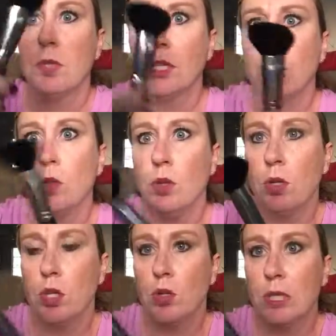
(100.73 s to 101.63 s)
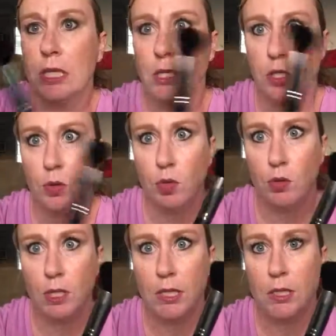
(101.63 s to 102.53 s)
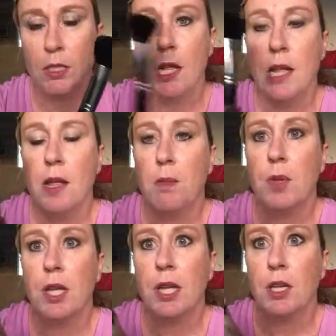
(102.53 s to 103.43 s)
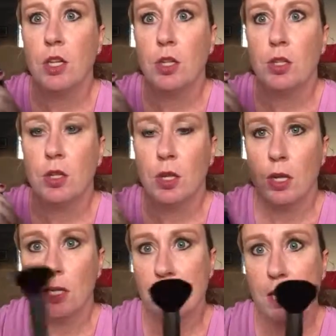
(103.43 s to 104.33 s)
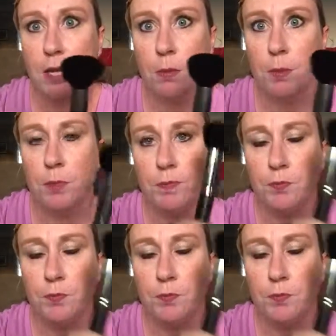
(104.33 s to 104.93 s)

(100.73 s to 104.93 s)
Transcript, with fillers: So you can use this to use this. But a tip